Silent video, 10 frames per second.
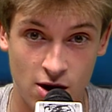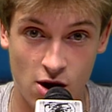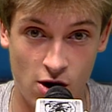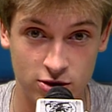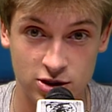
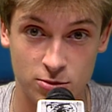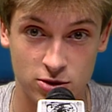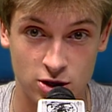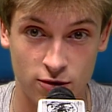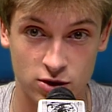All summer
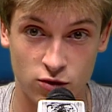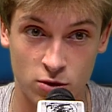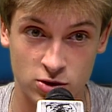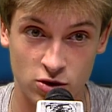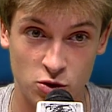service
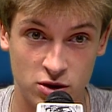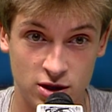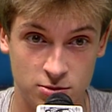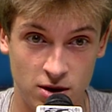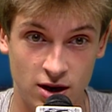forms are due at
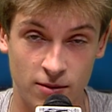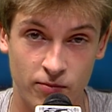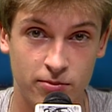this meeting.